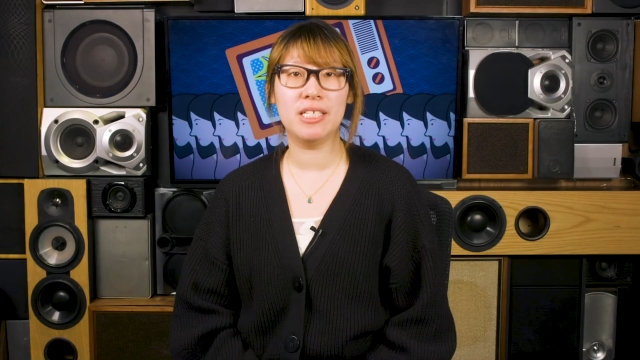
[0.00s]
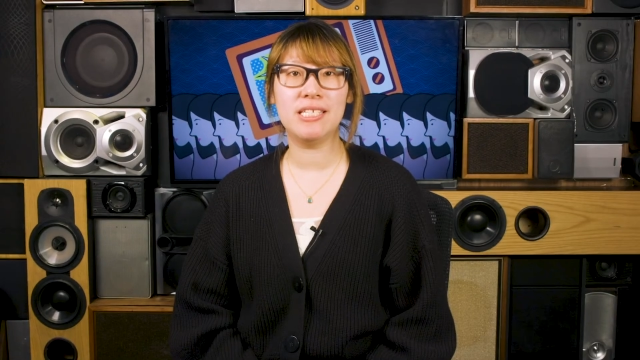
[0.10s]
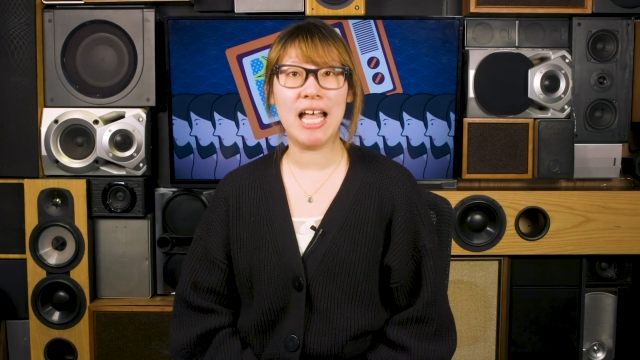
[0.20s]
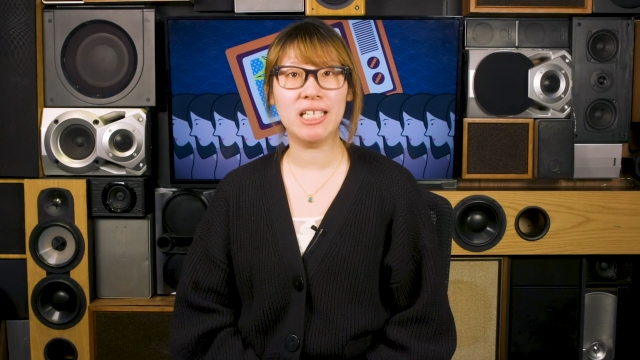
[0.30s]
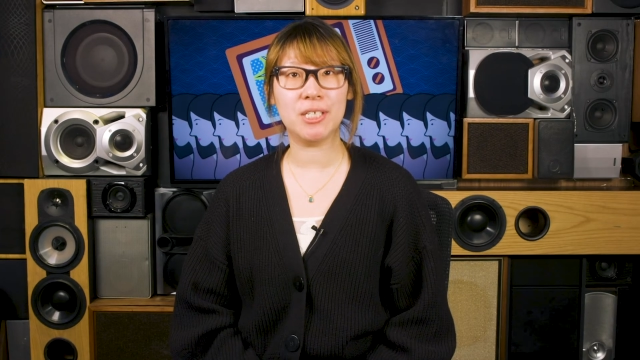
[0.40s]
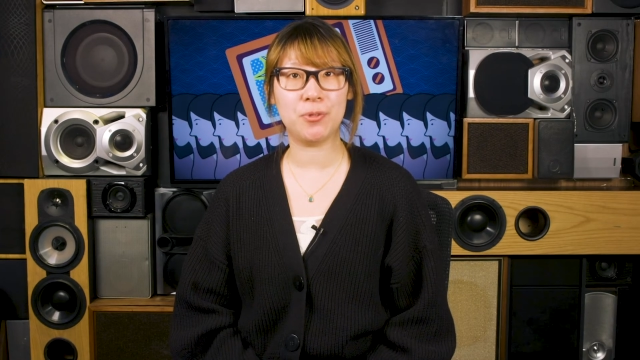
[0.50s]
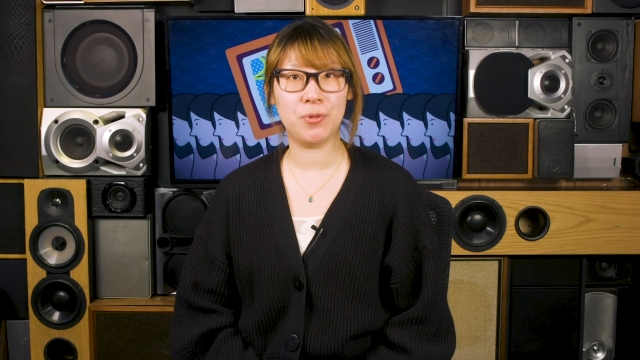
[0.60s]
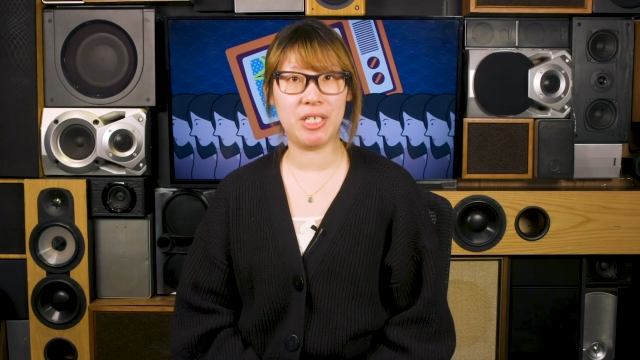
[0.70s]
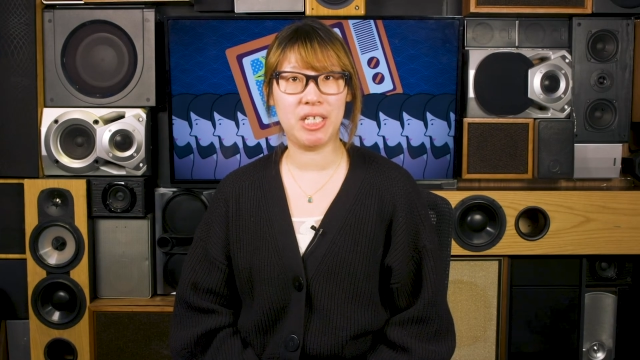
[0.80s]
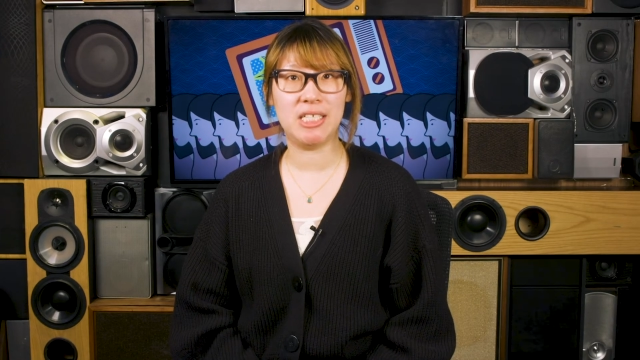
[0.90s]
This
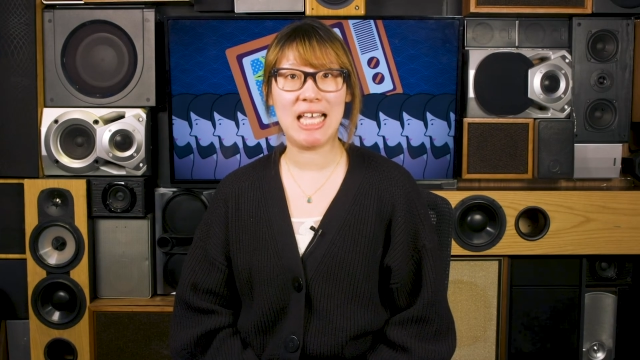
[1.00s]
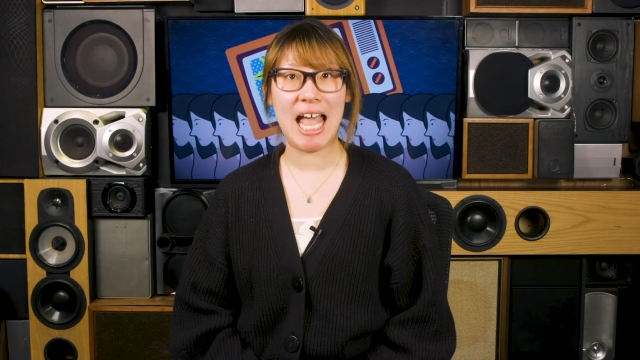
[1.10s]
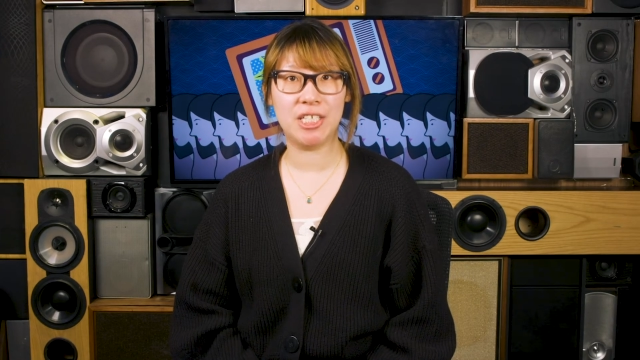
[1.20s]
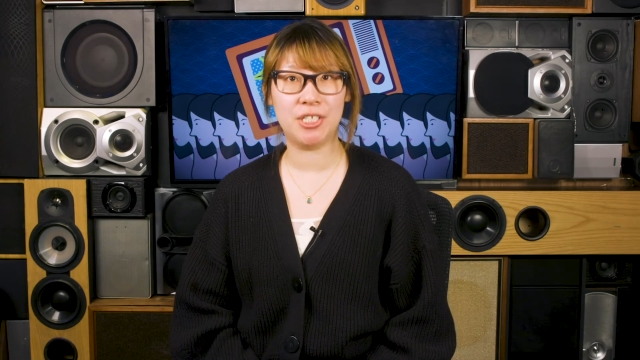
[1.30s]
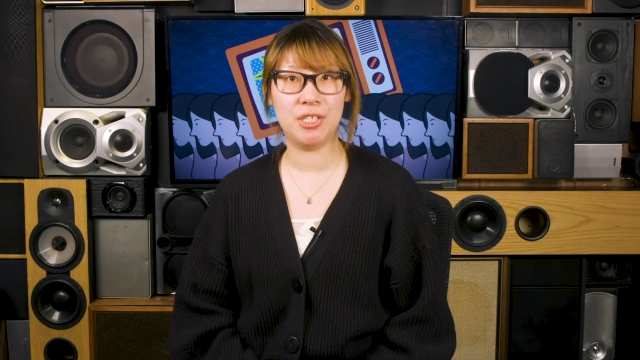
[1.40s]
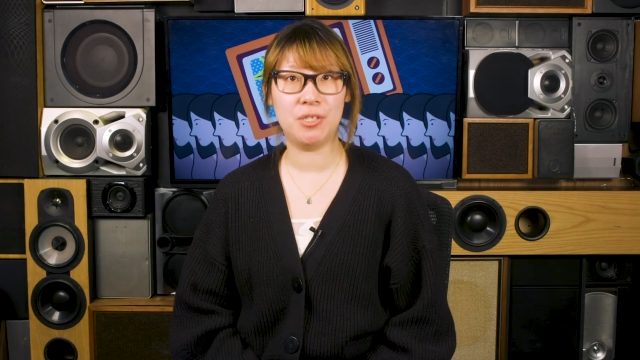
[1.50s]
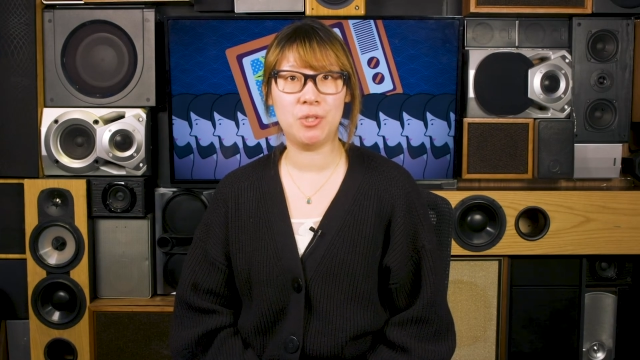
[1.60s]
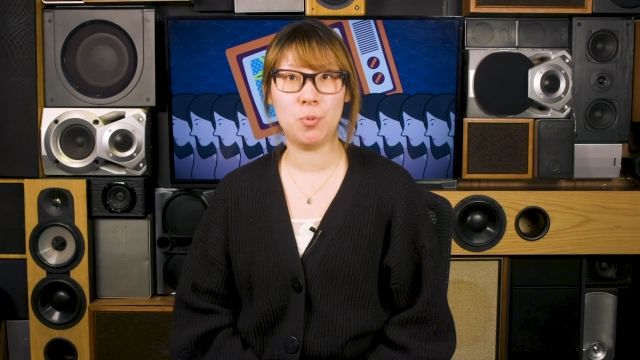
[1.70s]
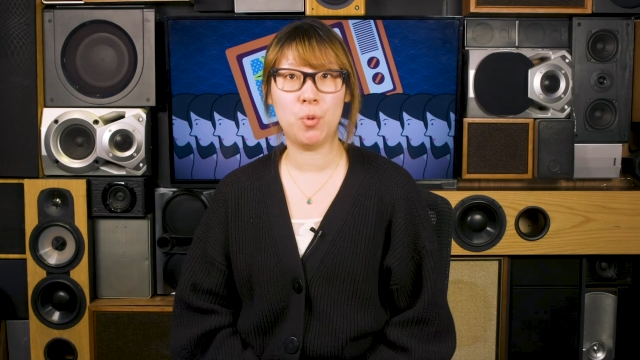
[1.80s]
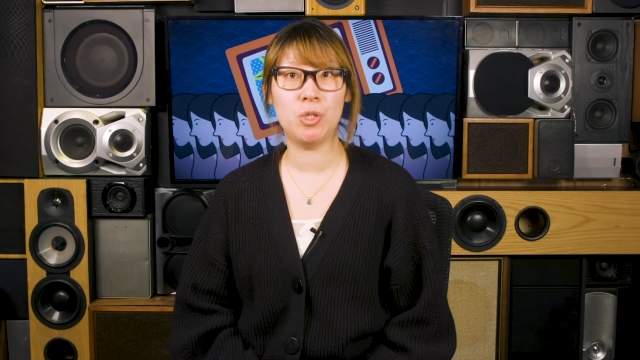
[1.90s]
antiquated attitude
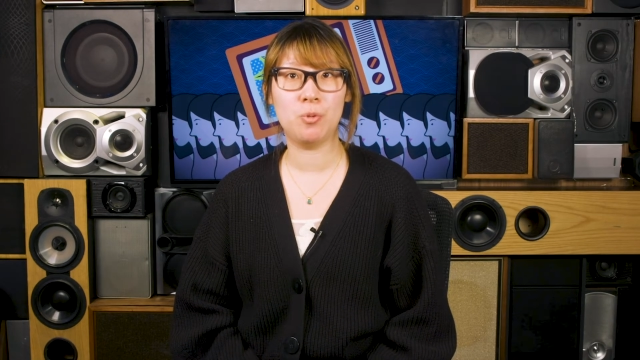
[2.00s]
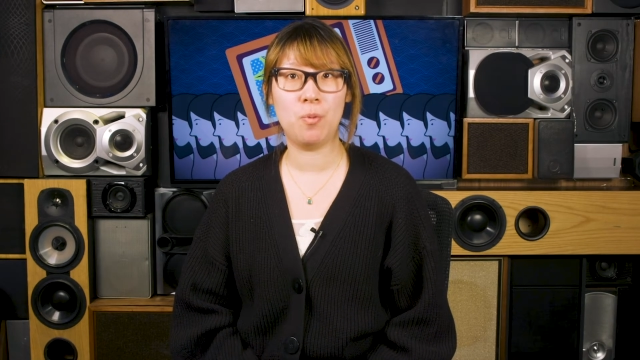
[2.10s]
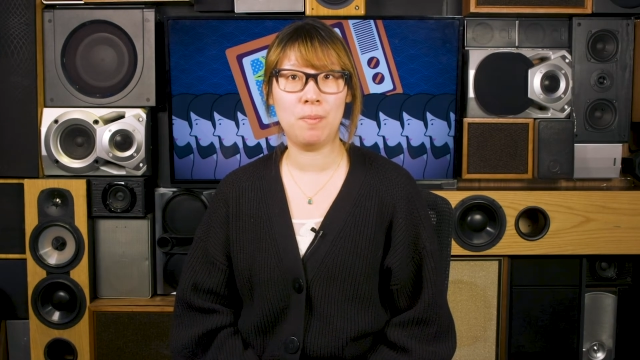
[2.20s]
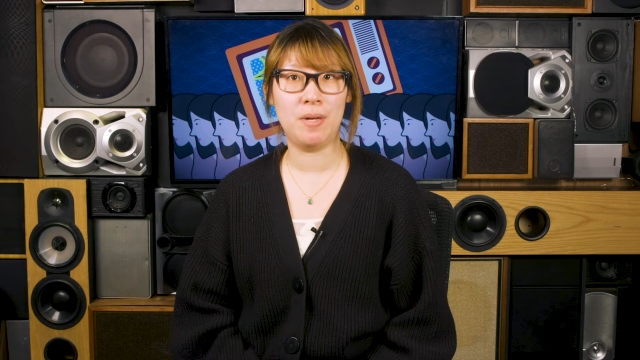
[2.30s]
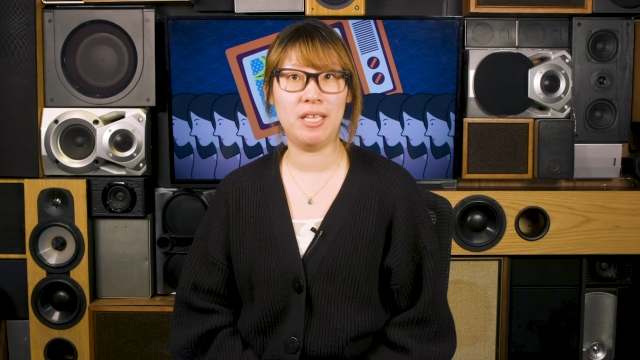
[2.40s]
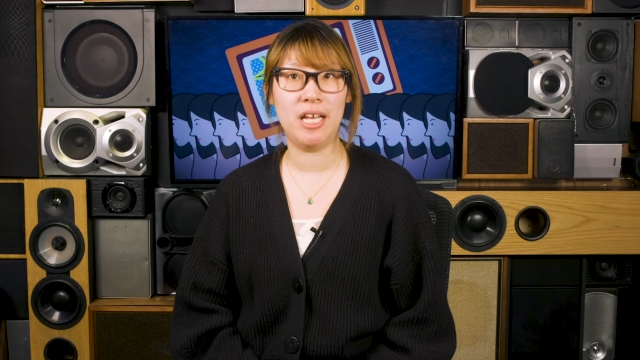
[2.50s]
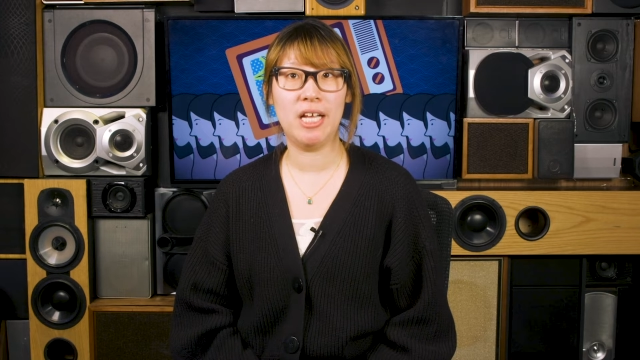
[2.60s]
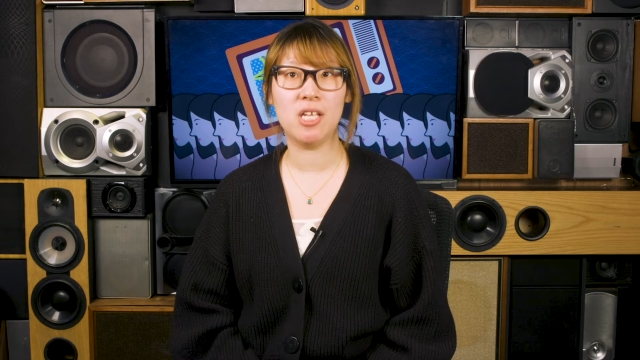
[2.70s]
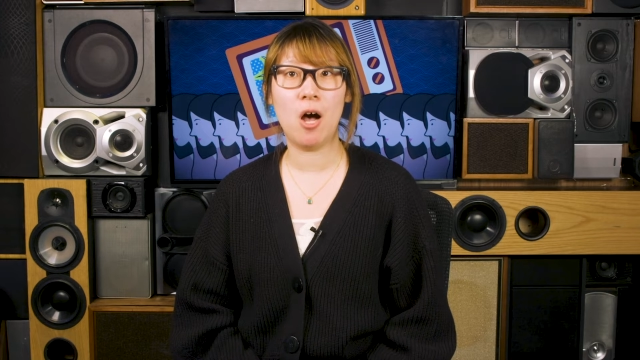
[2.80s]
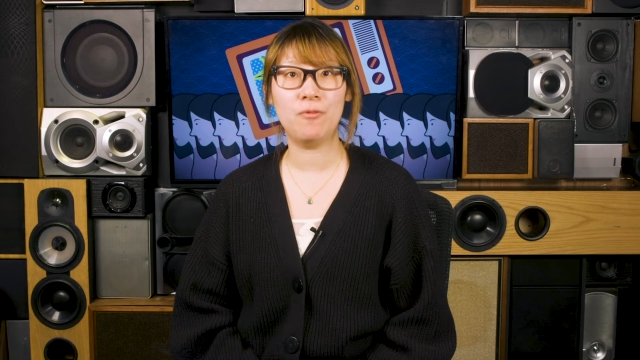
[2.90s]
towards women
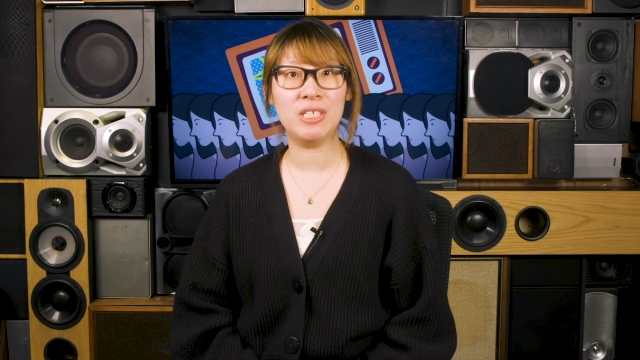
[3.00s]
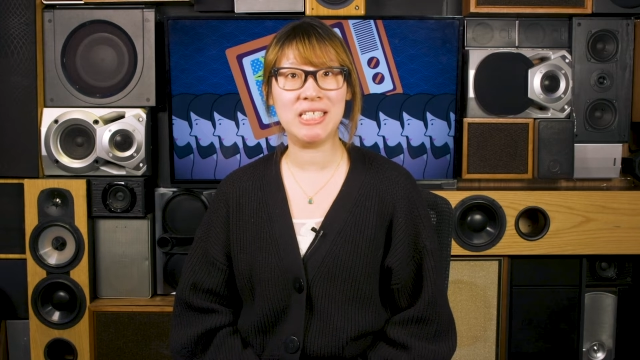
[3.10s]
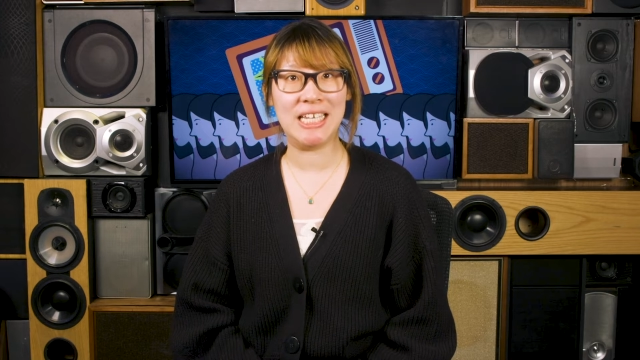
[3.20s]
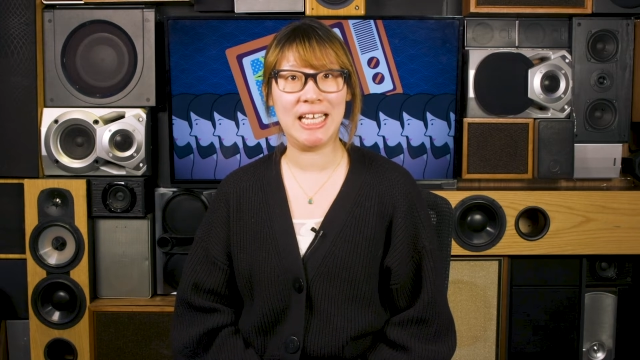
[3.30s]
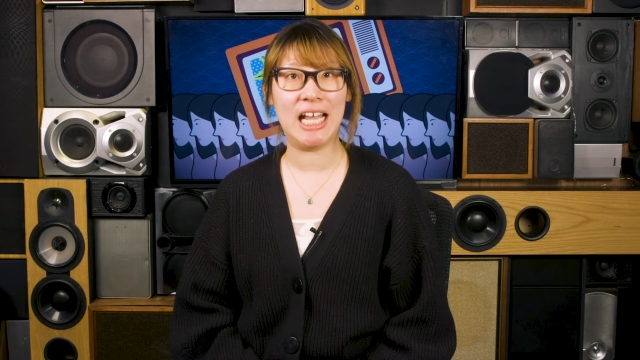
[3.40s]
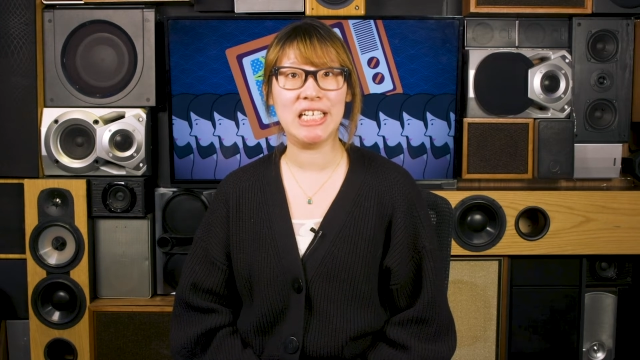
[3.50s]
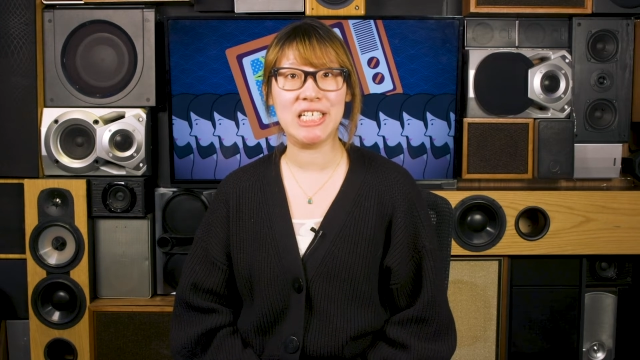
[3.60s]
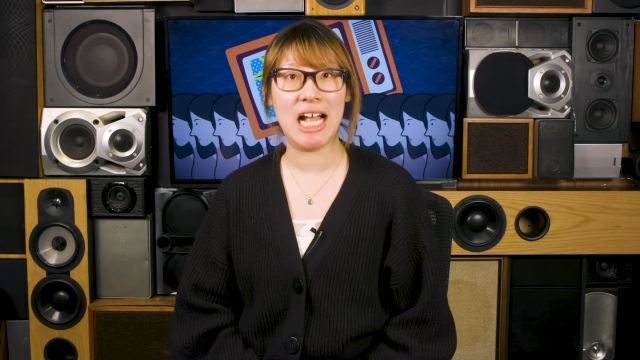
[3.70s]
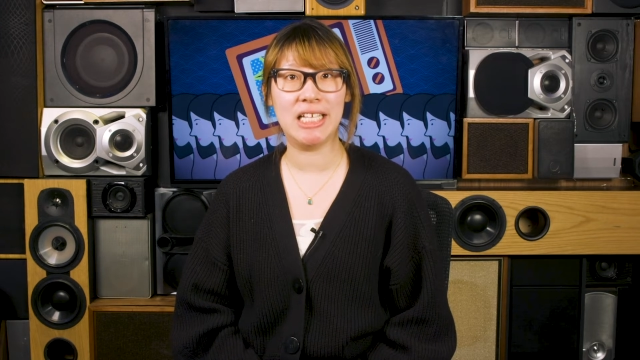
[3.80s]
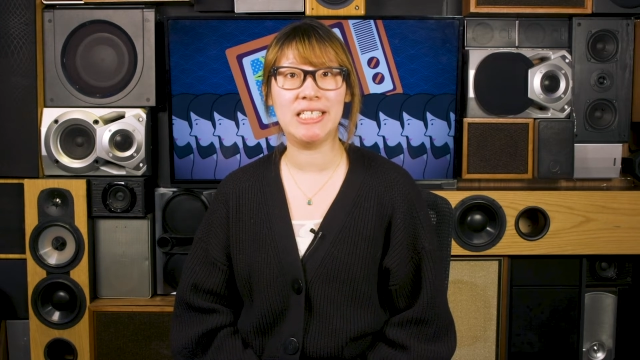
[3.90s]
is often seen in
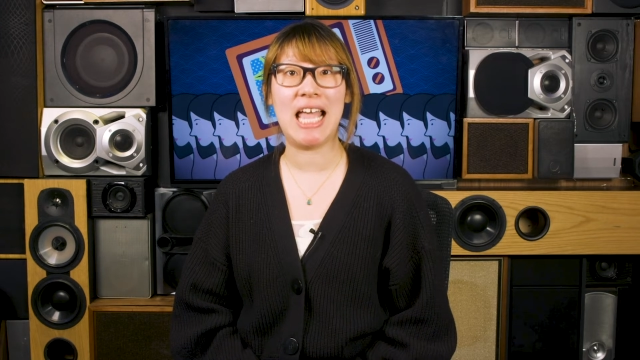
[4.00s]
Chinese